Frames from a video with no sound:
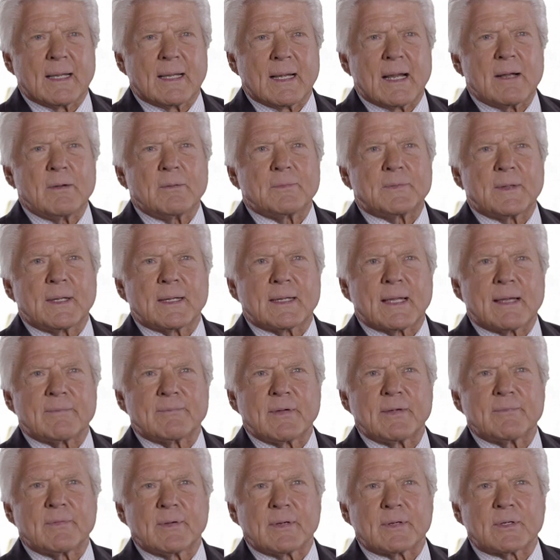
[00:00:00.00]
I don't think
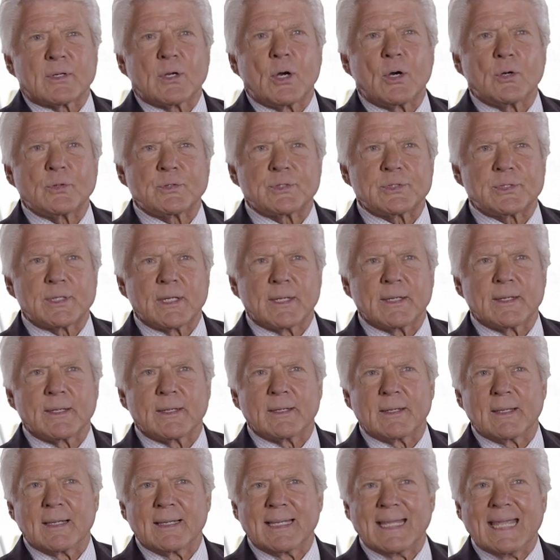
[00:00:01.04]
I've ever coached
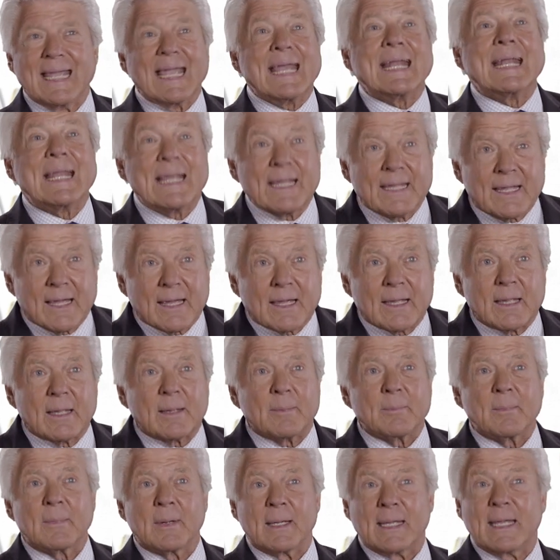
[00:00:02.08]
in any
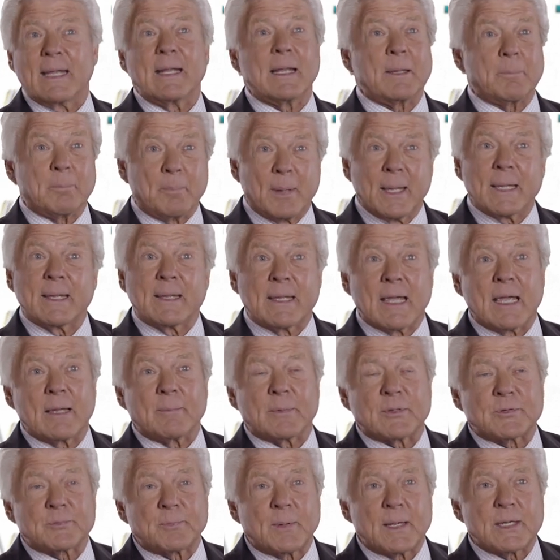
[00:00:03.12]
game, any big
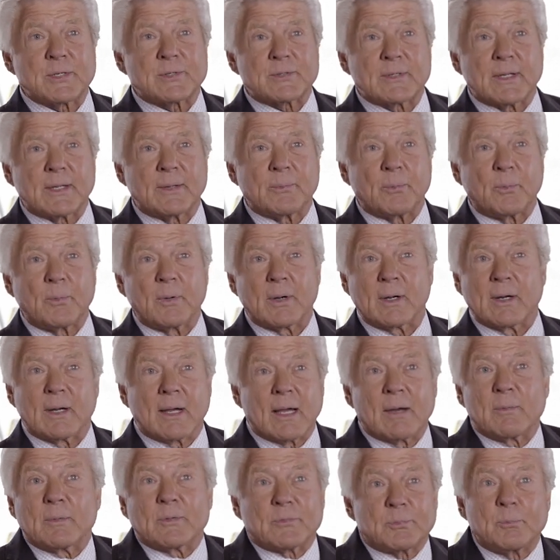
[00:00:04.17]
game especially,
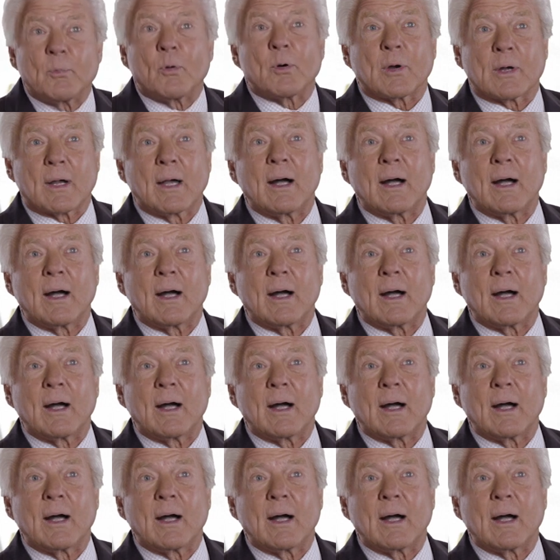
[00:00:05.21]
where I was more